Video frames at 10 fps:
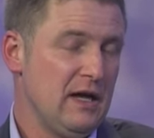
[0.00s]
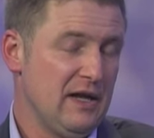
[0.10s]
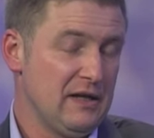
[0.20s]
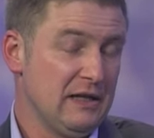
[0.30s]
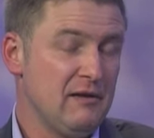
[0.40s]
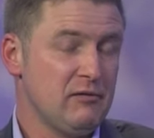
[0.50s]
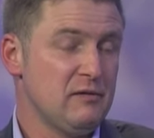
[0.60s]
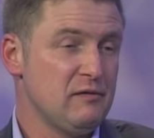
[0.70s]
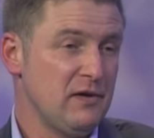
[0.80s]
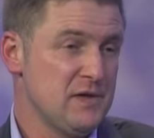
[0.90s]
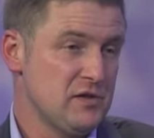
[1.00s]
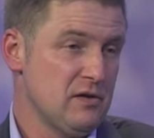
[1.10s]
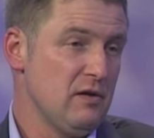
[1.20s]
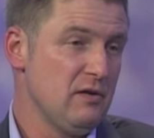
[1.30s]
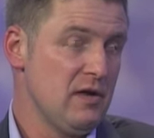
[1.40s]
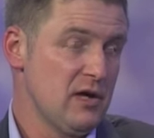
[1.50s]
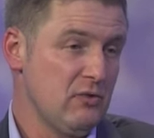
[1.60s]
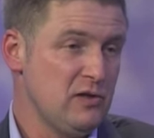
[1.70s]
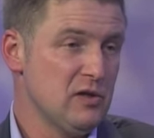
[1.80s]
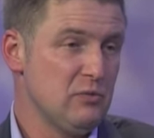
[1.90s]
and the level of inflation that a
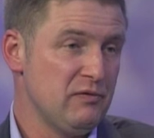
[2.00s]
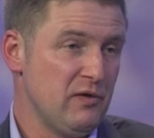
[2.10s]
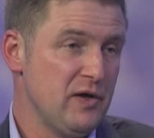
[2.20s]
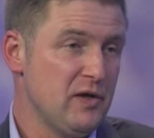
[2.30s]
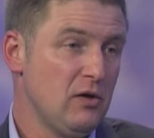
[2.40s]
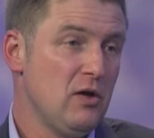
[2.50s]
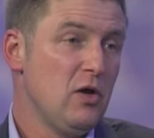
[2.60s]
Green Deal provider